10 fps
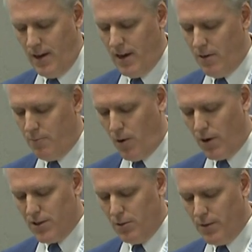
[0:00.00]
And in
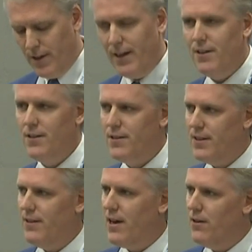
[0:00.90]
March, you'll begin to
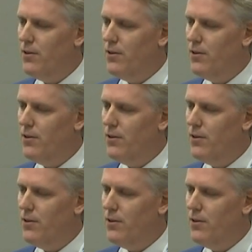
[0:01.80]
see that